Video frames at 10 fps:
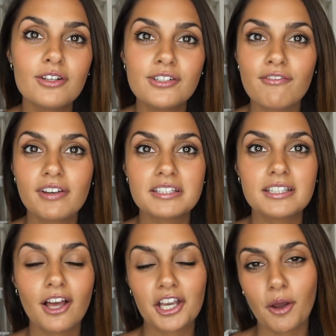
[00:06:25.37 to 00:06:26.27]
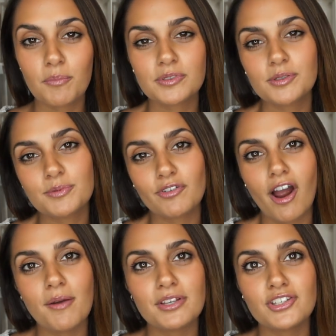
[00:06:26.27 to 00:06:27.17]
Don't forget to like, comment,
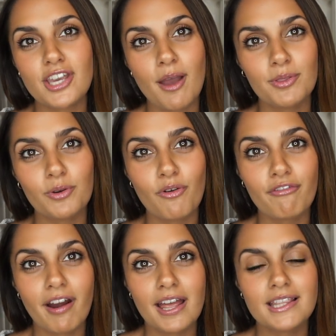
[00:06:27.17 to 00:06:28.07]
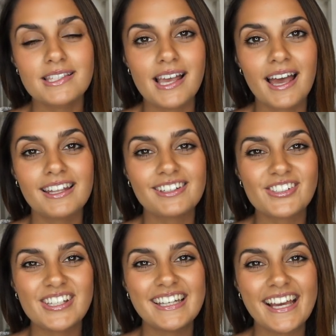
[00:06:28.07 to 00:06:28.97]
subscribe and share with all your friends and I'll
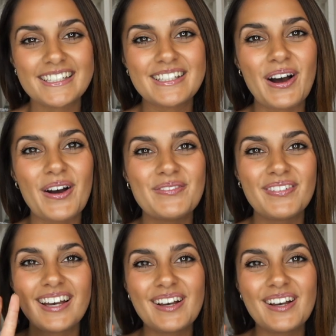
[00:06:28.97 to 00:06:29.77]
see you next time.